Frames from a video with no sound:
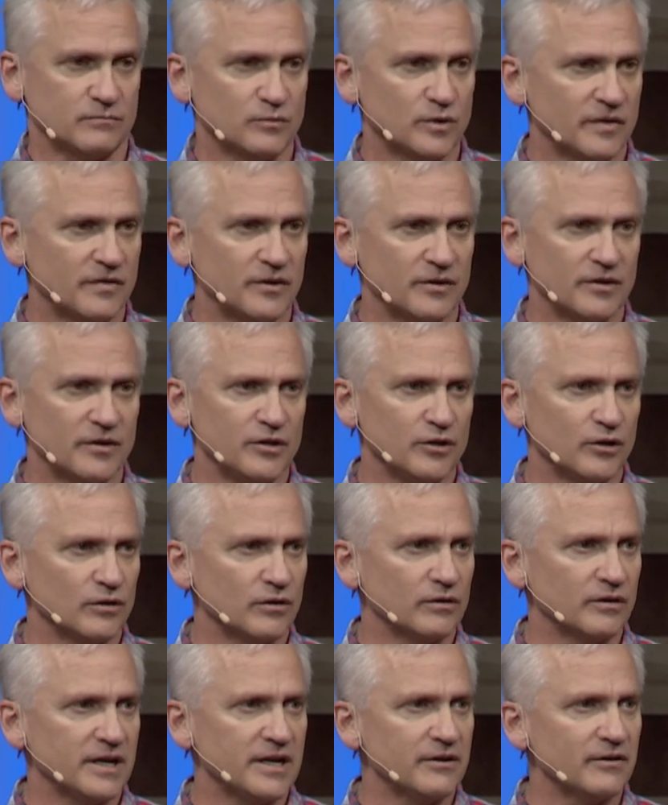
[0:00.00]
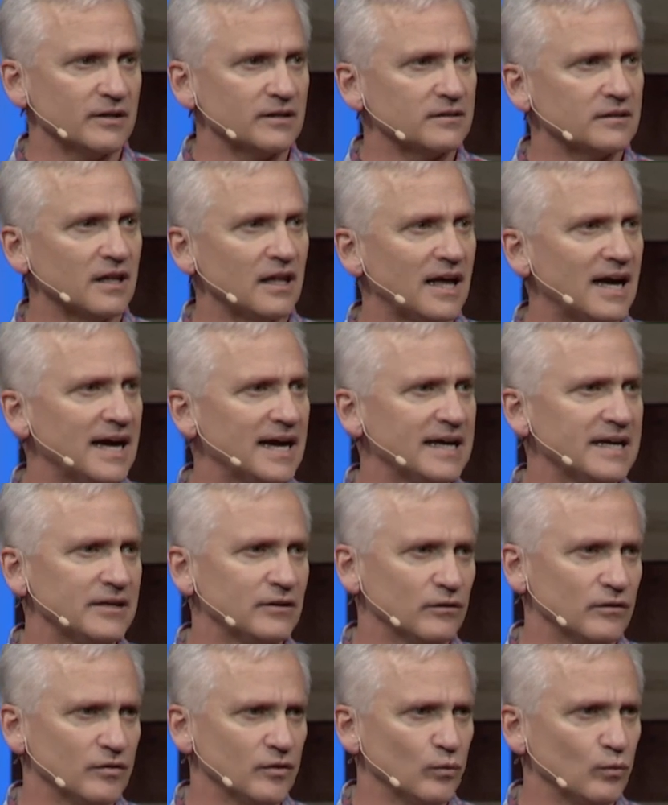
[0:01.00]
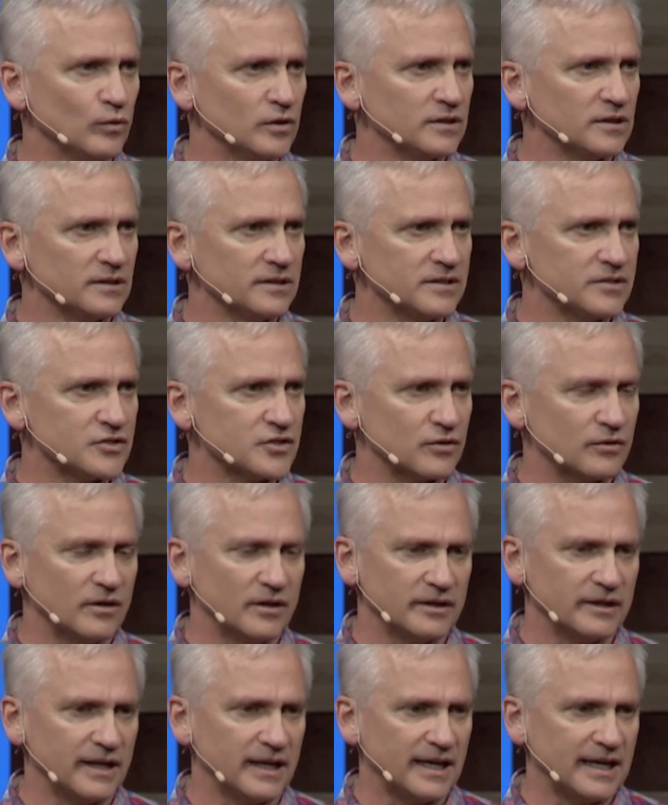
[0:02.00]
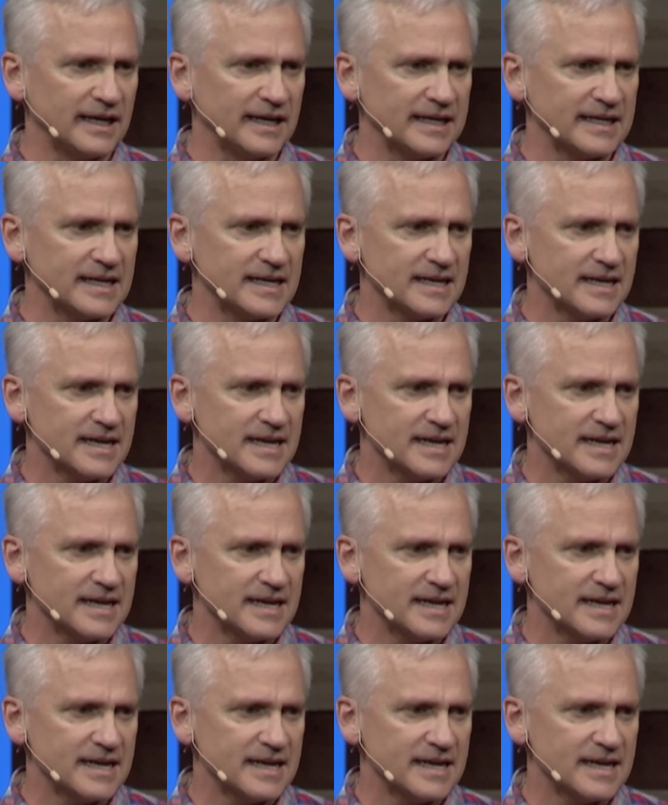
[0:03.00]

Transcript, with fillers: whether you're here at Klein or in the woodlands or online,